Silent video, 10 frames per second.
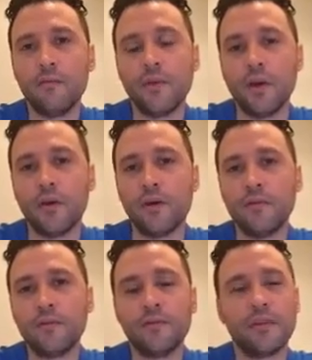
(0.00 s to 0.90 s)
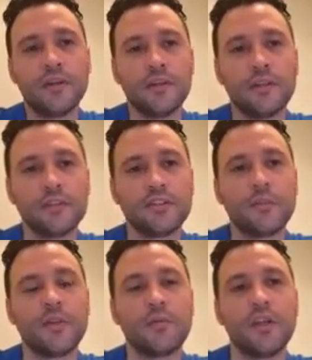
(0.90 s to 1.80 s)
you know, there's
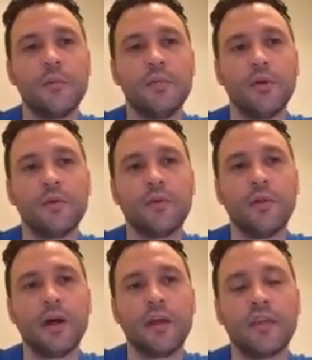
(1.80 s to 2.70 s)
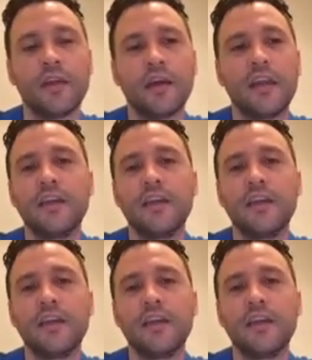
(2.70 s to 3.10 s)
something really beautiful. I think,